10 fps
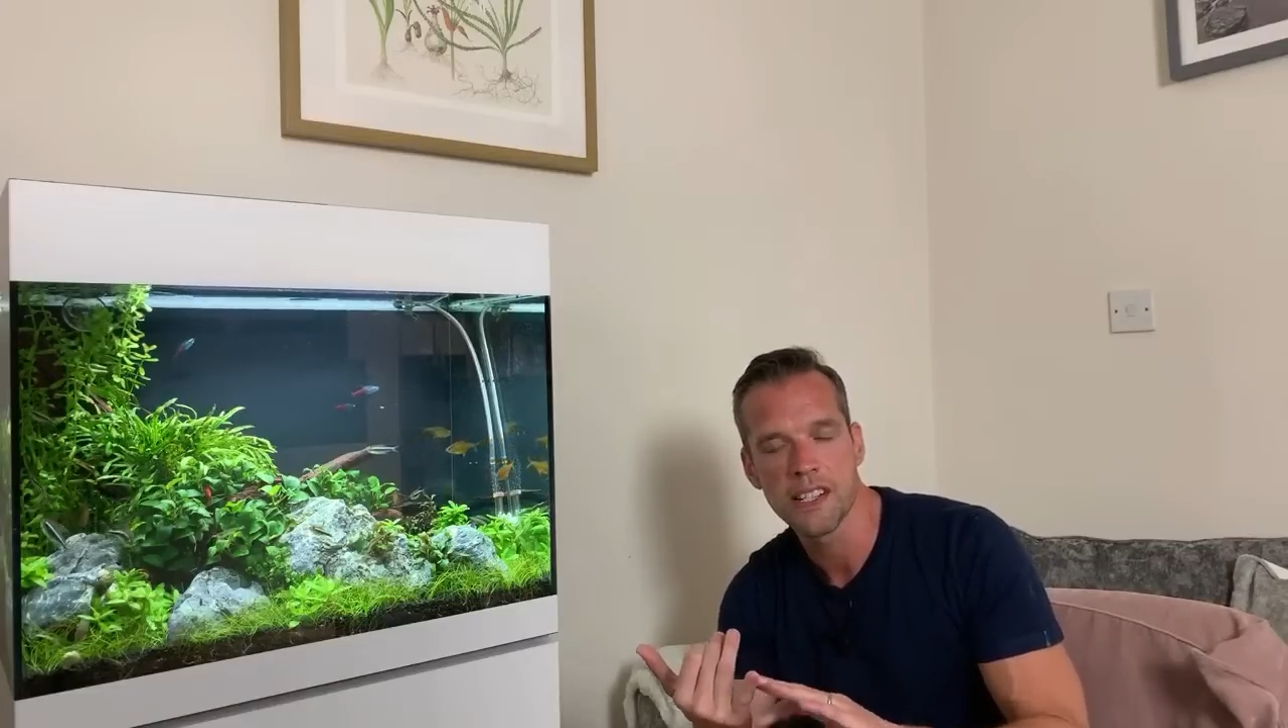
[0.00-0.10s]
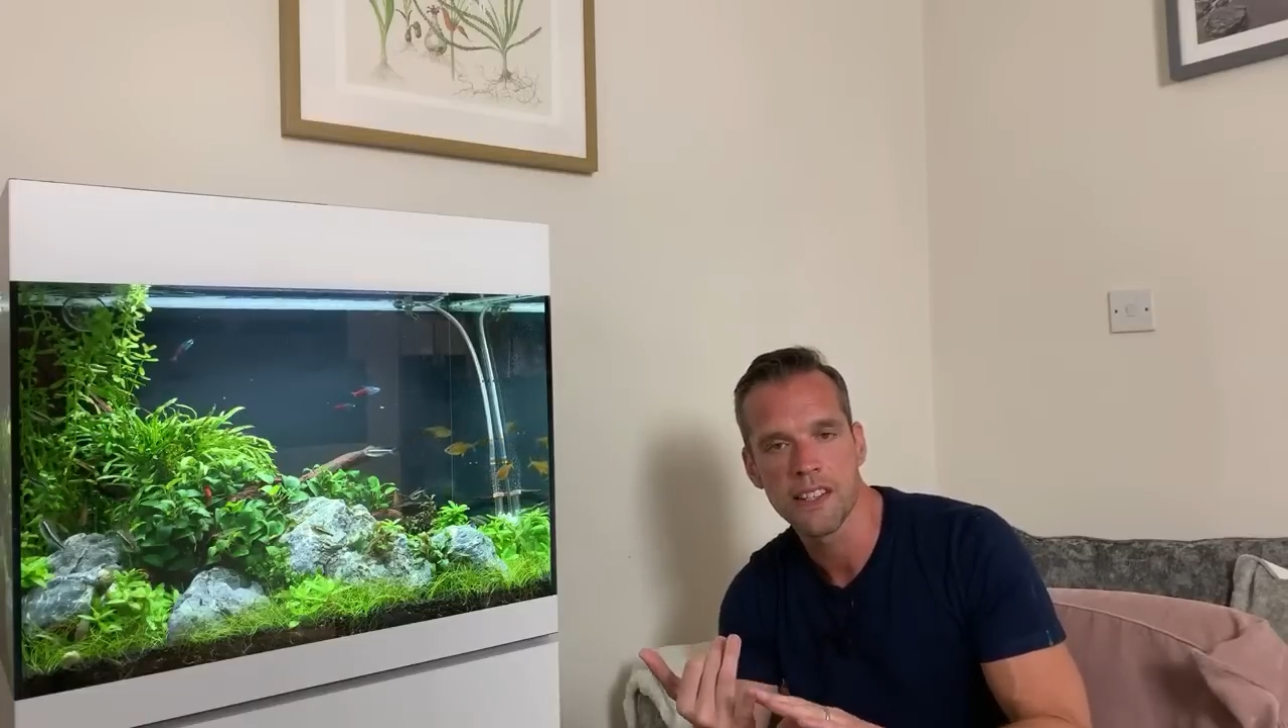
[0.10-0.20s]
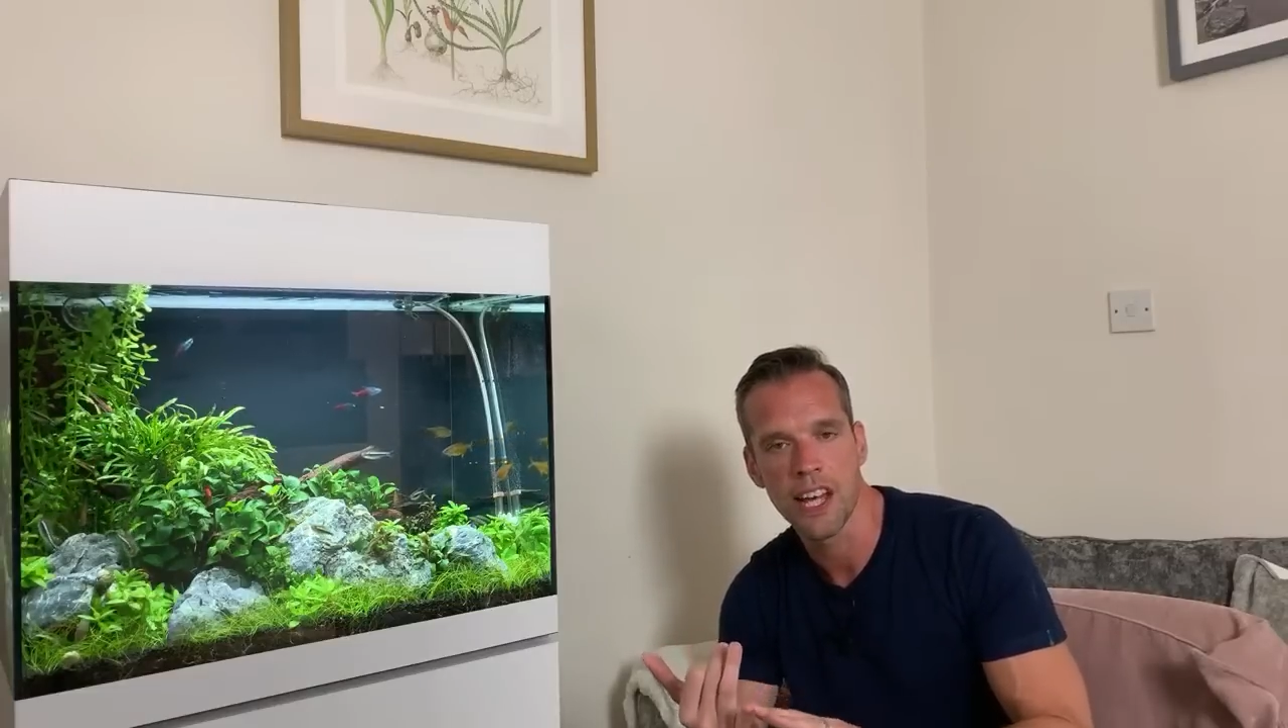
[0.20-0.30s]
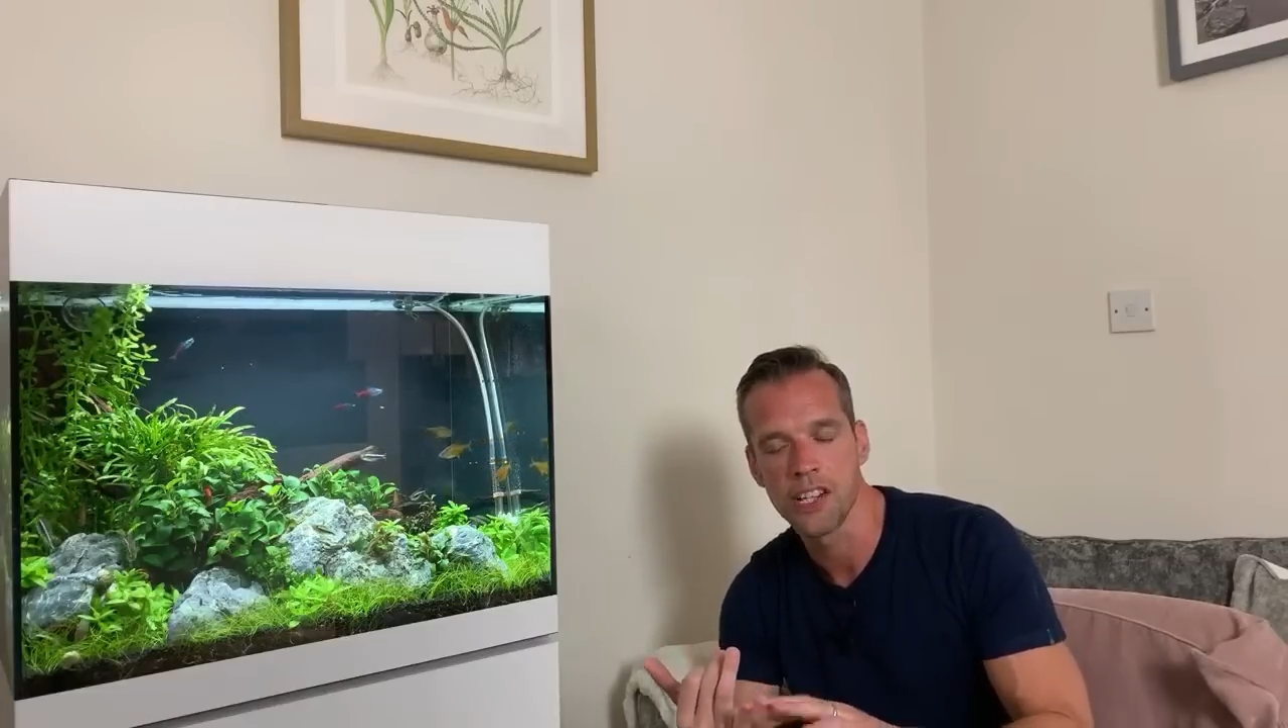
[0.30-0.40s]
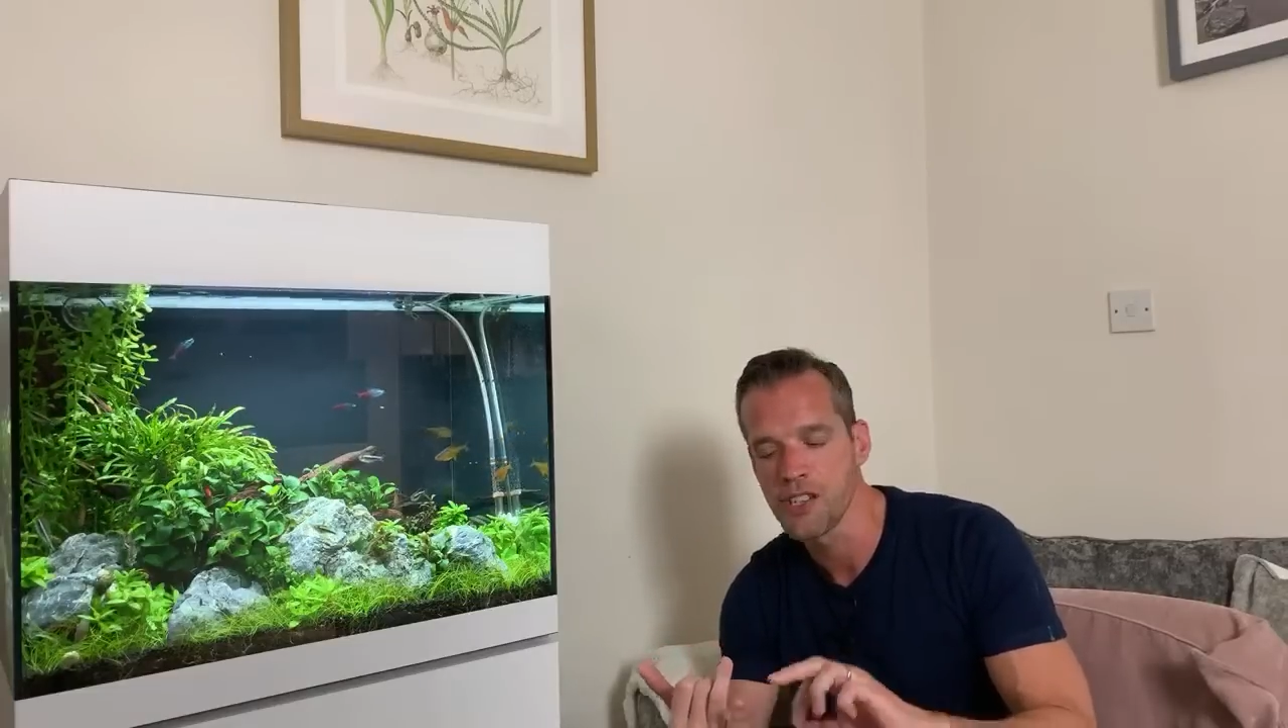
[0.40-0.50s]

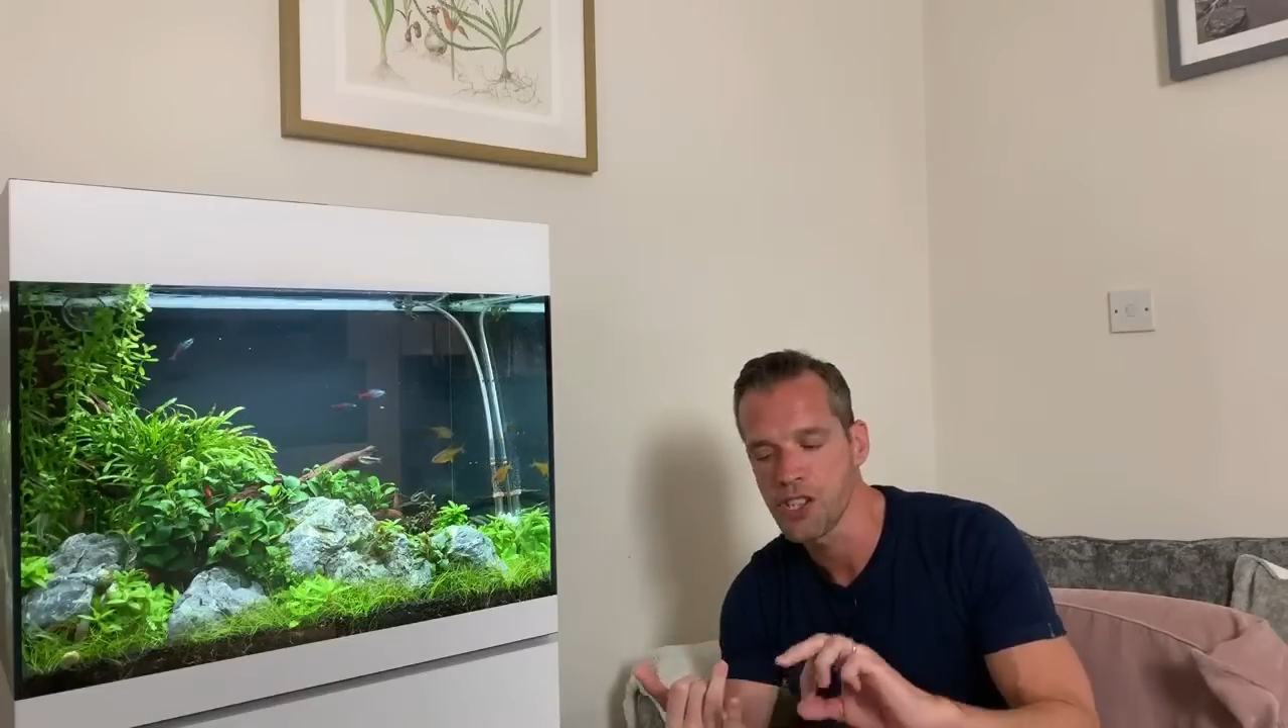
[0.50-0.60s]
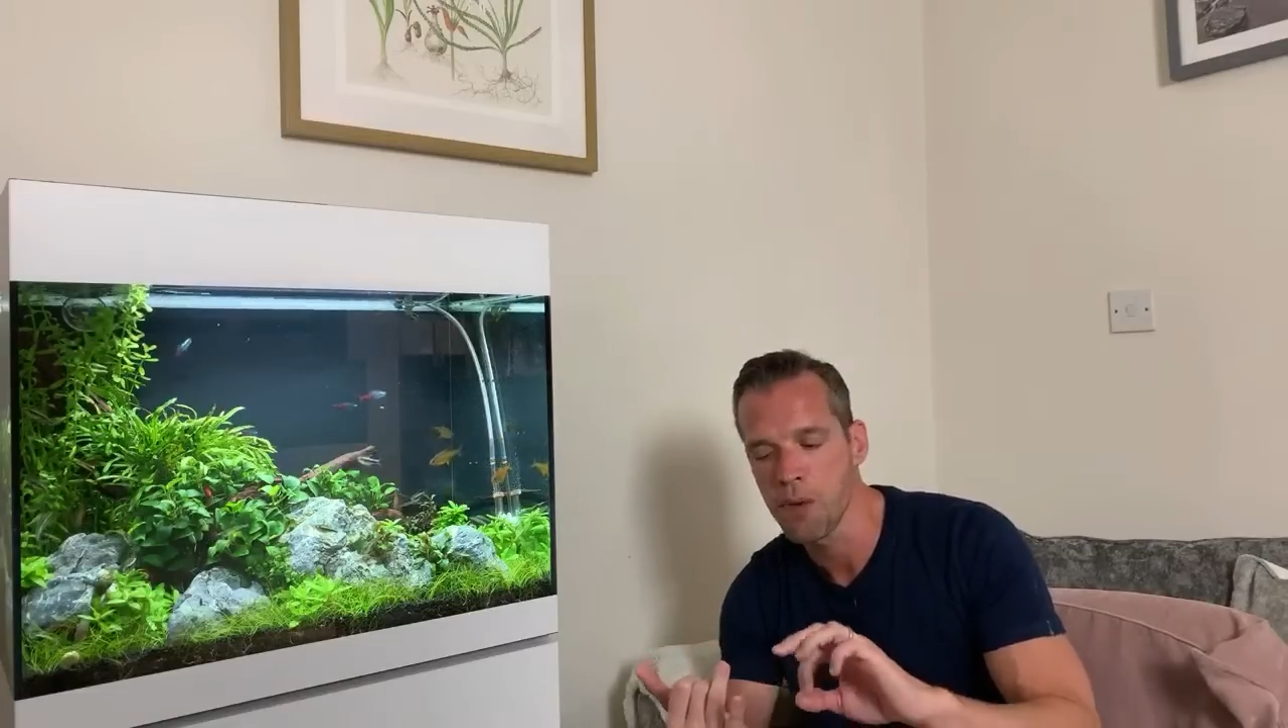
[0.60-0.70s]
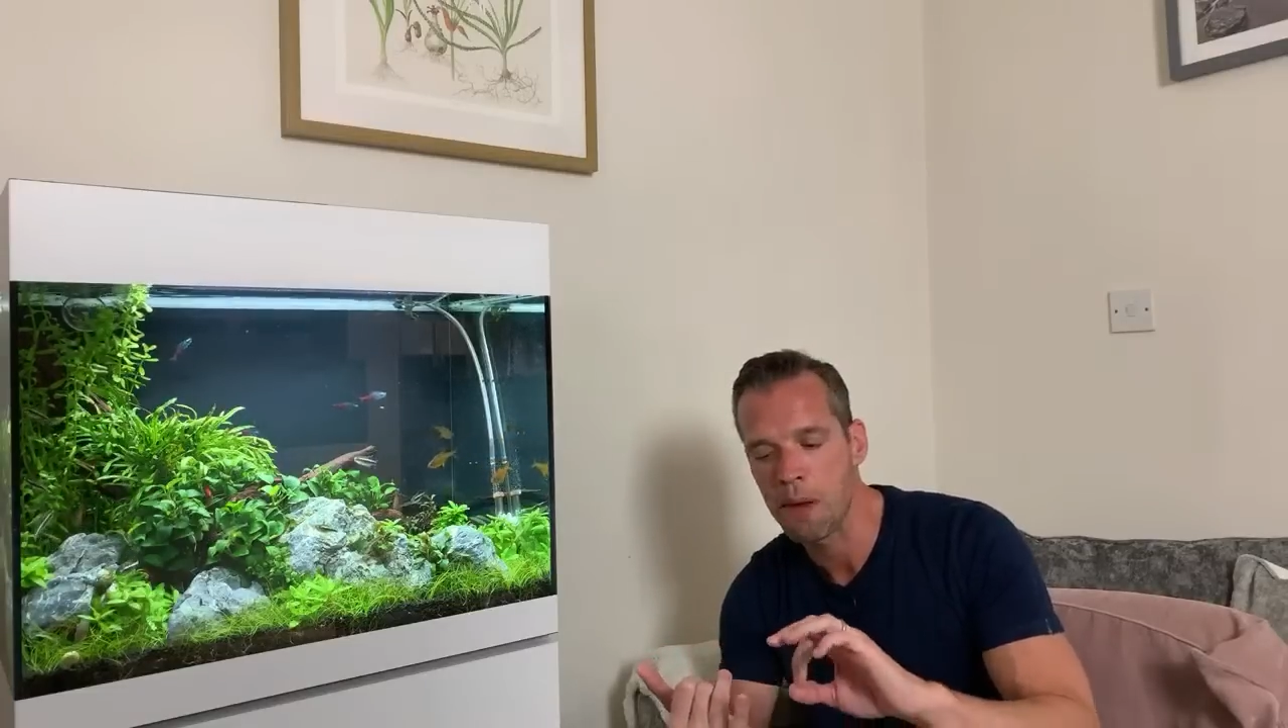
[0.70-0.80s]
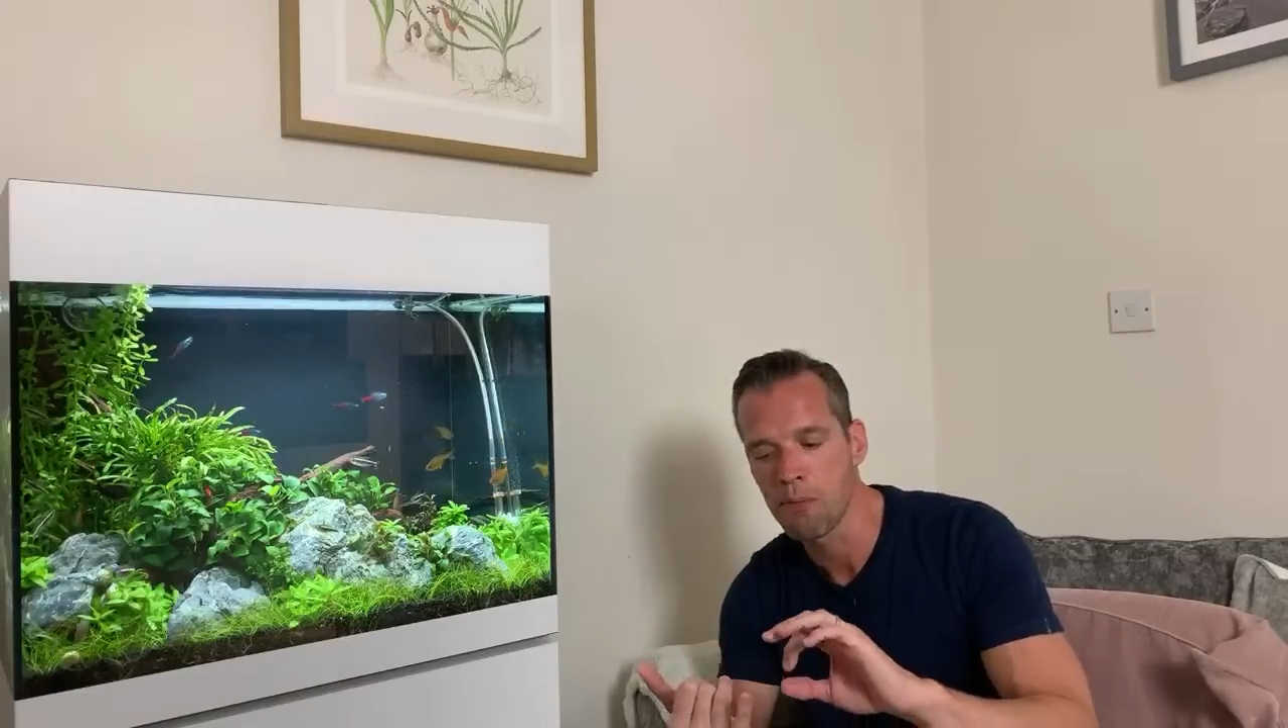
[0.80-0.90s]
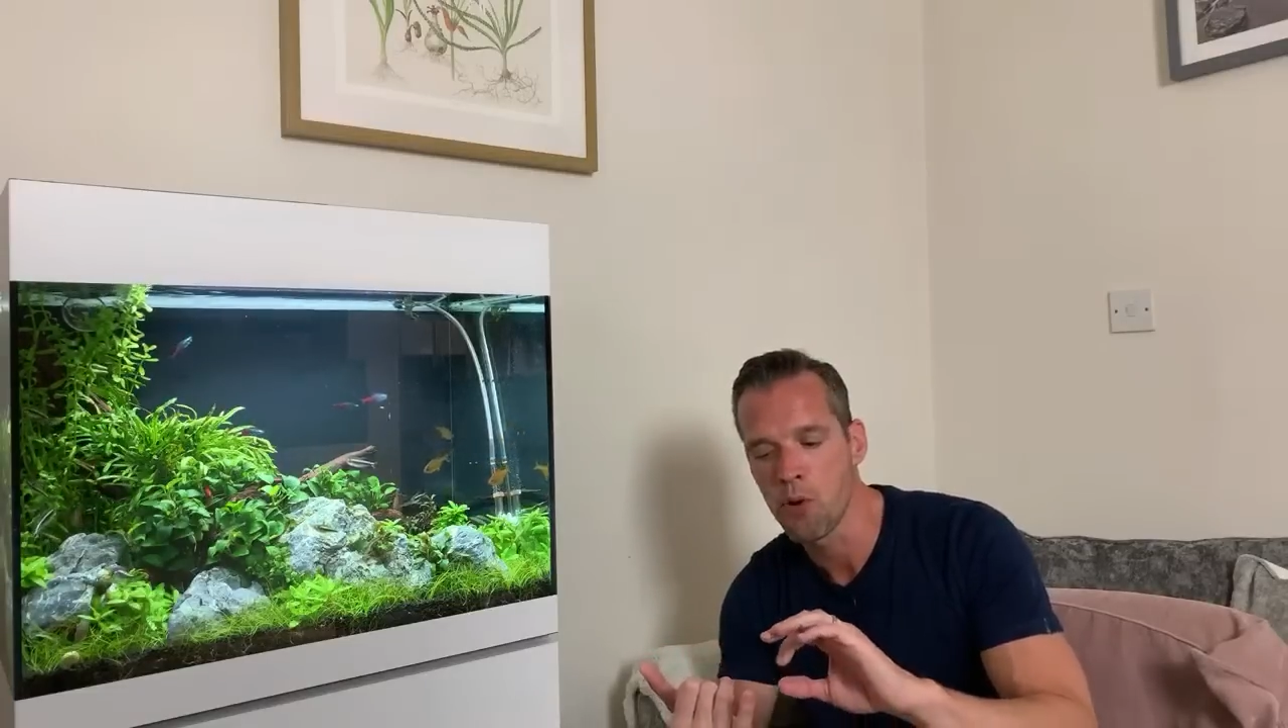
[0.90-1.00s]
they're
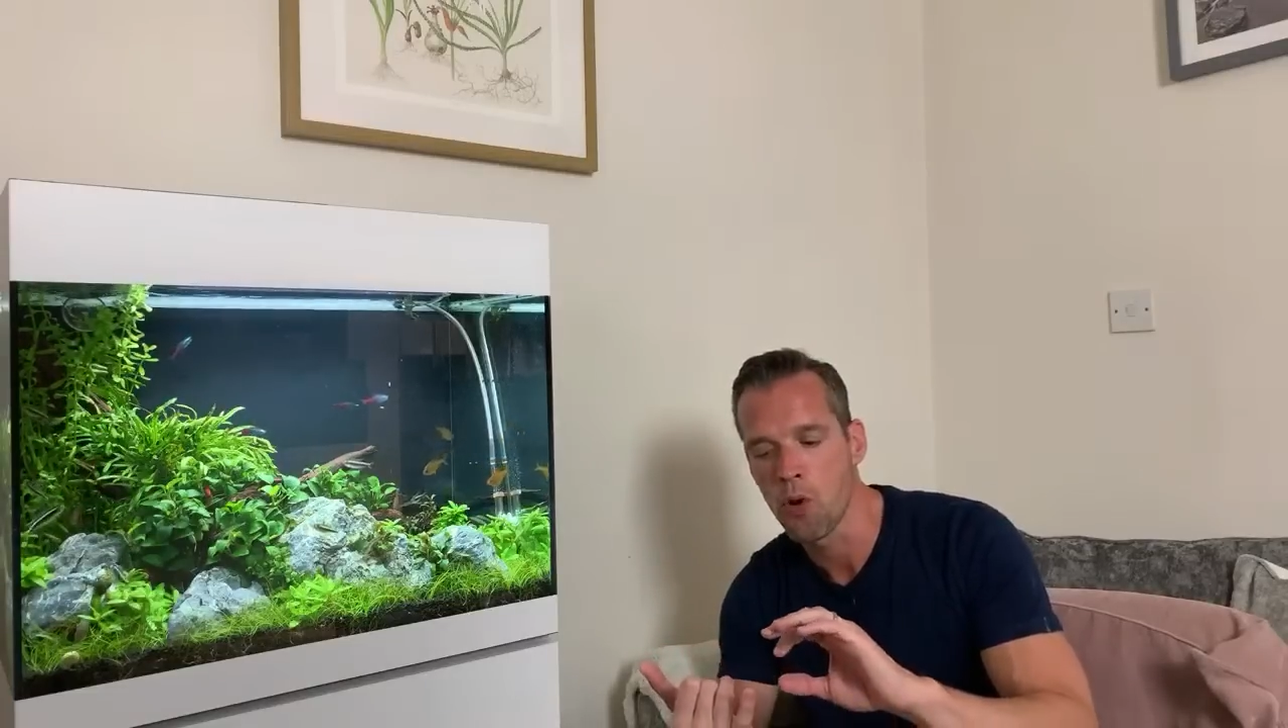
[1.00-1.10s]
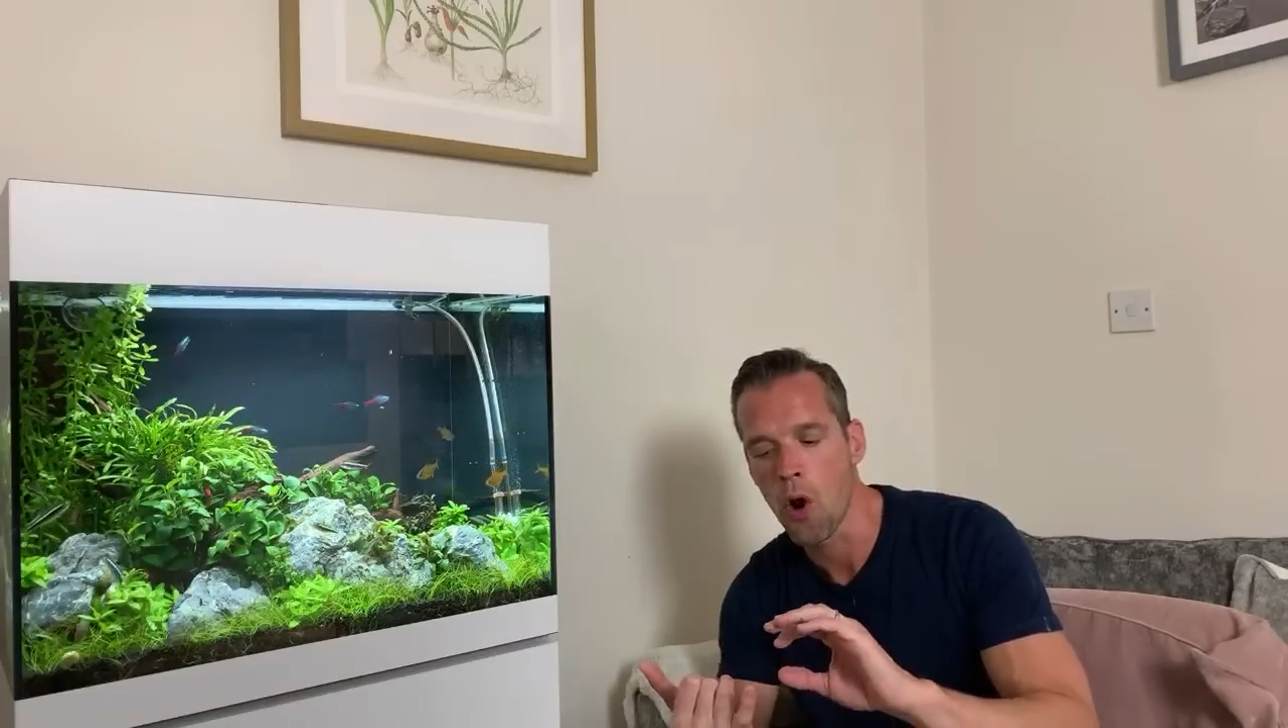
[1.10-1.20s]
consuming more